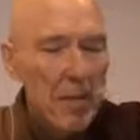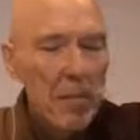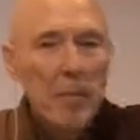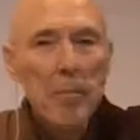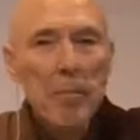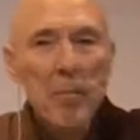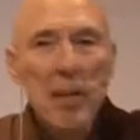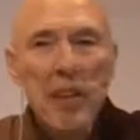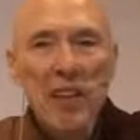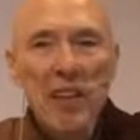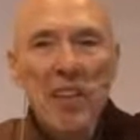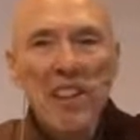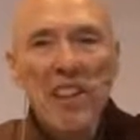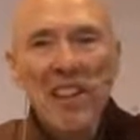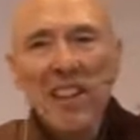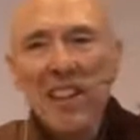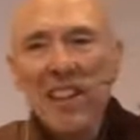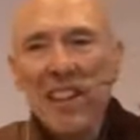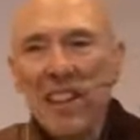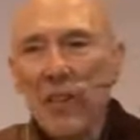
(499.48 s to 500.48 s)
But
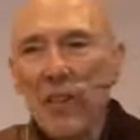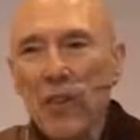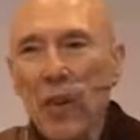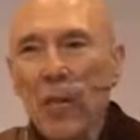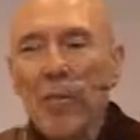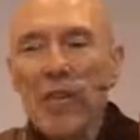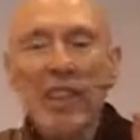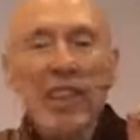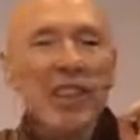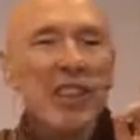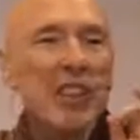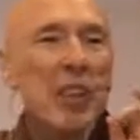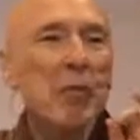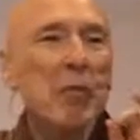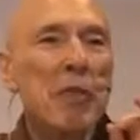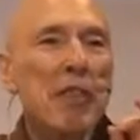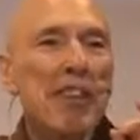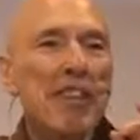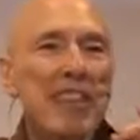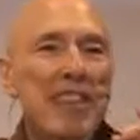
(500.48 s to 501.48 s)
normally she
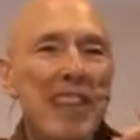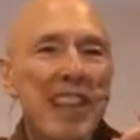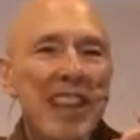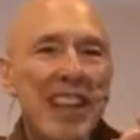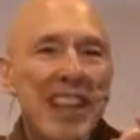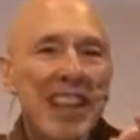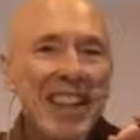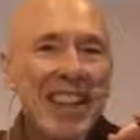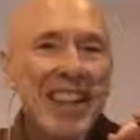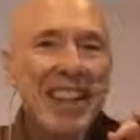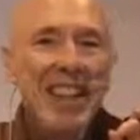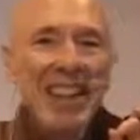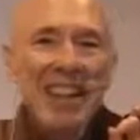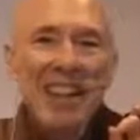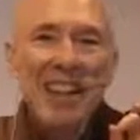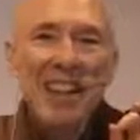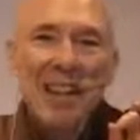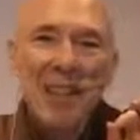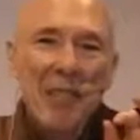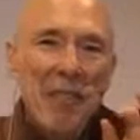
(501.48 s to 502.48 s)
wouldn't say,
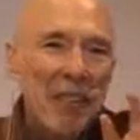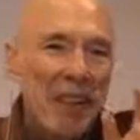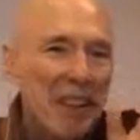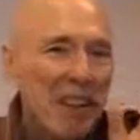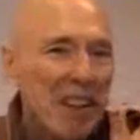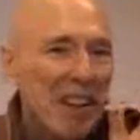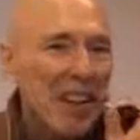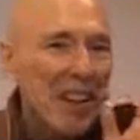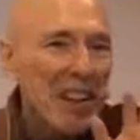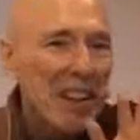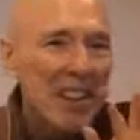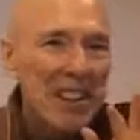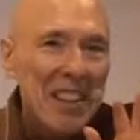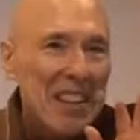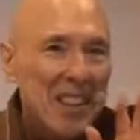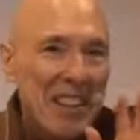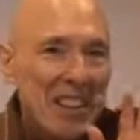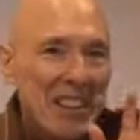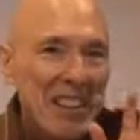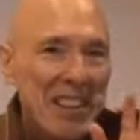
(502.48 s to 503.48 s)
it
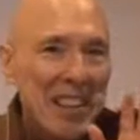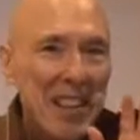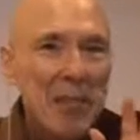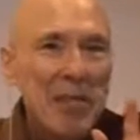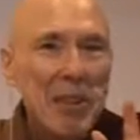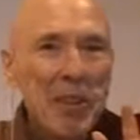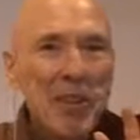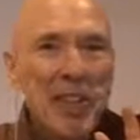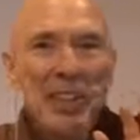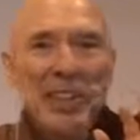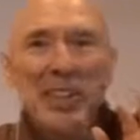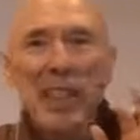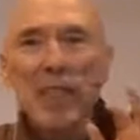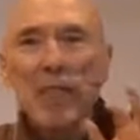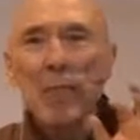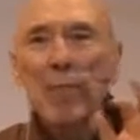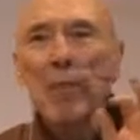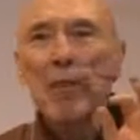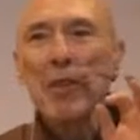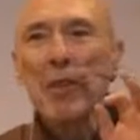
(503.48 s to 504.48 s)
doesn't seem so
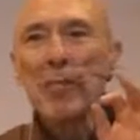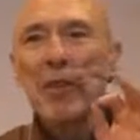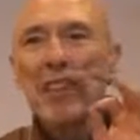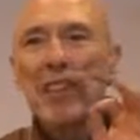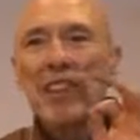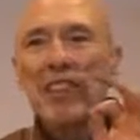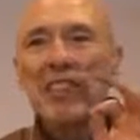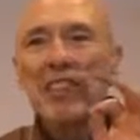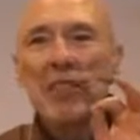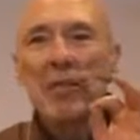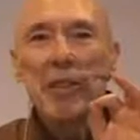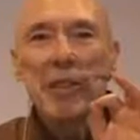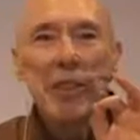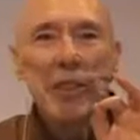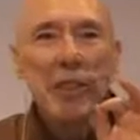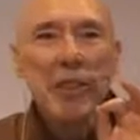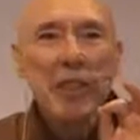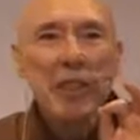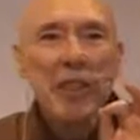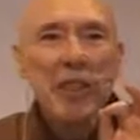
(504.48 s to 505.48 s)
conceivable to me that she would
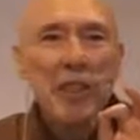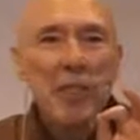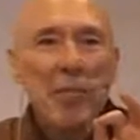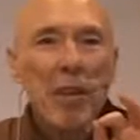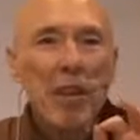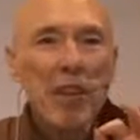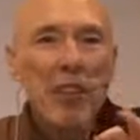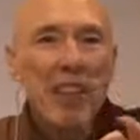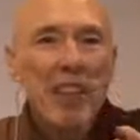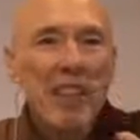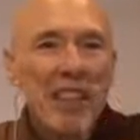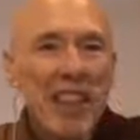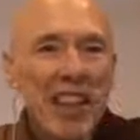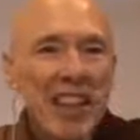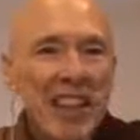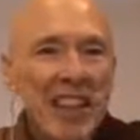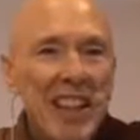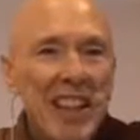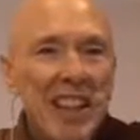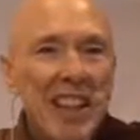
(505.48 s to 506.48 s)
go to the mother and
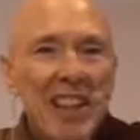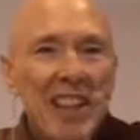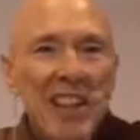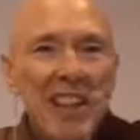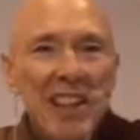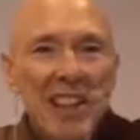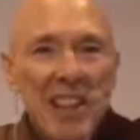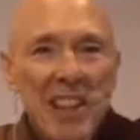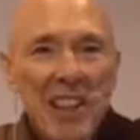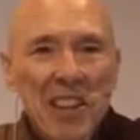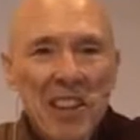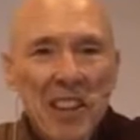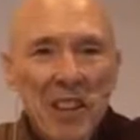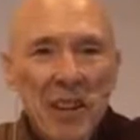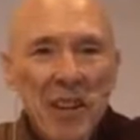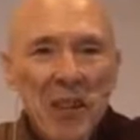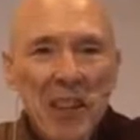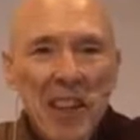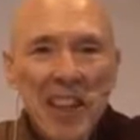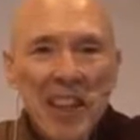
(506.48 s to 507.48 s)
say,
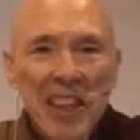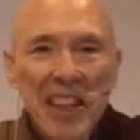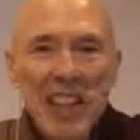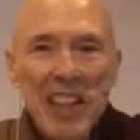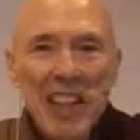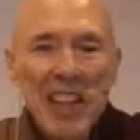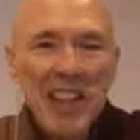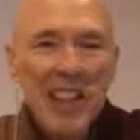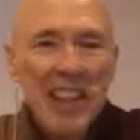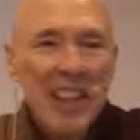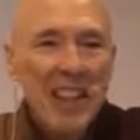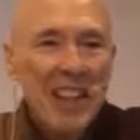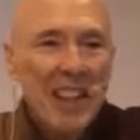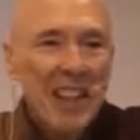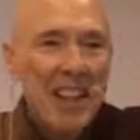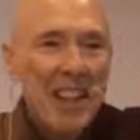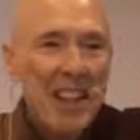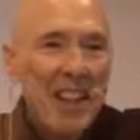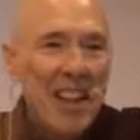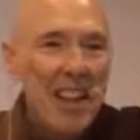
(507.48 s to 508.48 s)
lady,
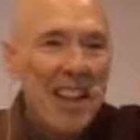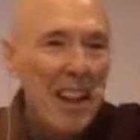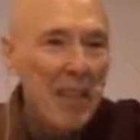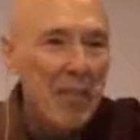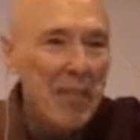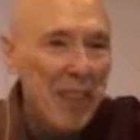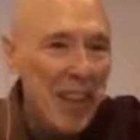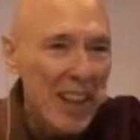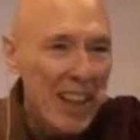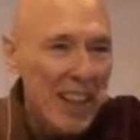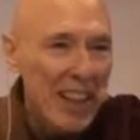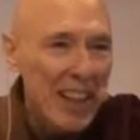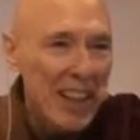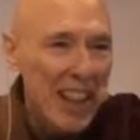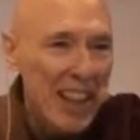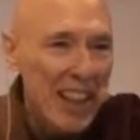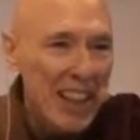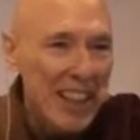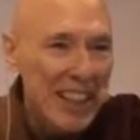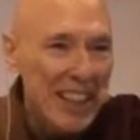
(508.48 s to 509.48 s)
I've
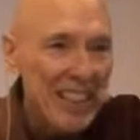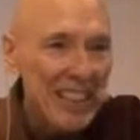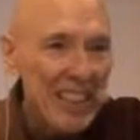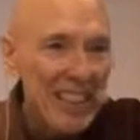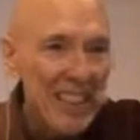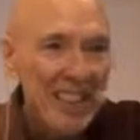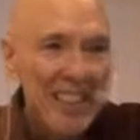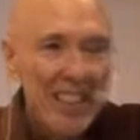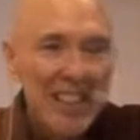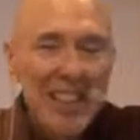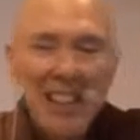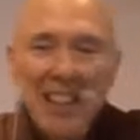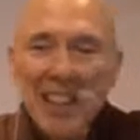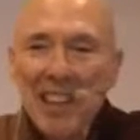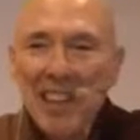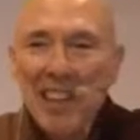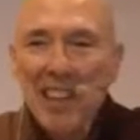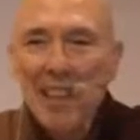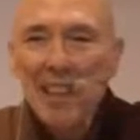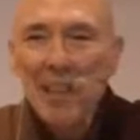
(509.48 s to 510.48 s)
recognized
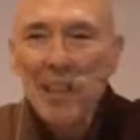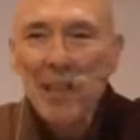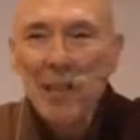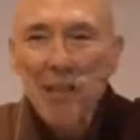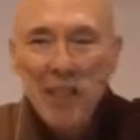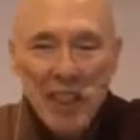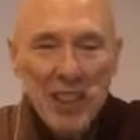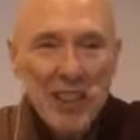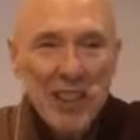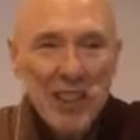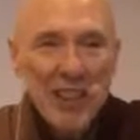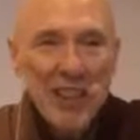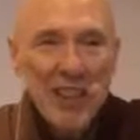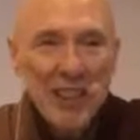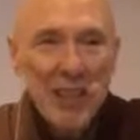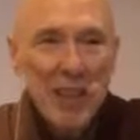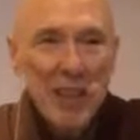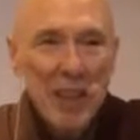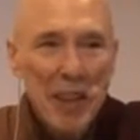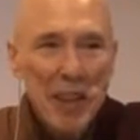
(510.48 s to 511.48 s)
the features
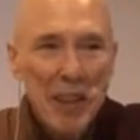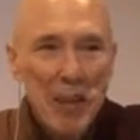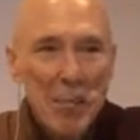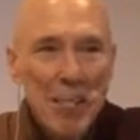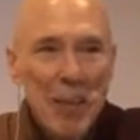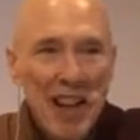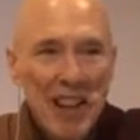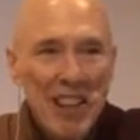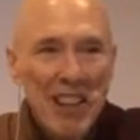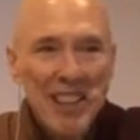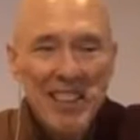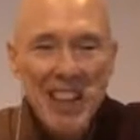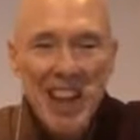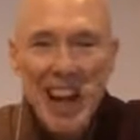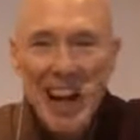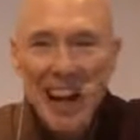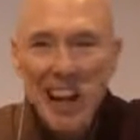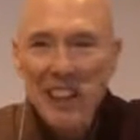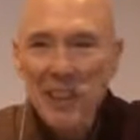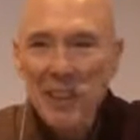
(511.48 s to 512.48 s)
of Ratthapala's
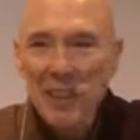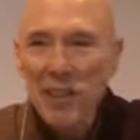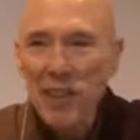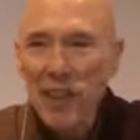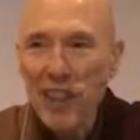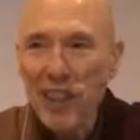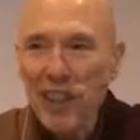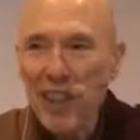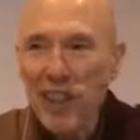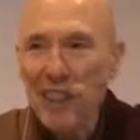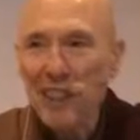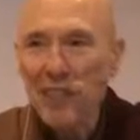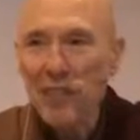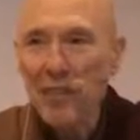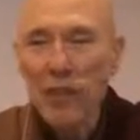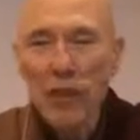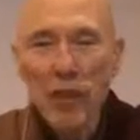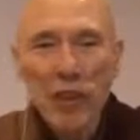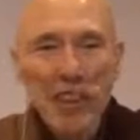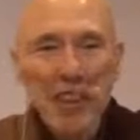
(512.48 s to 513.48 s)
hands, feet, and his
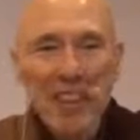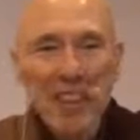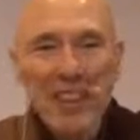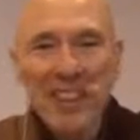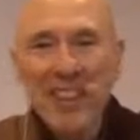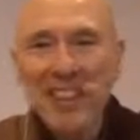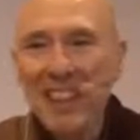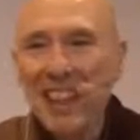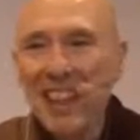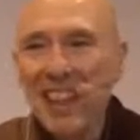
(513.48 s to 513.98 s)
voice,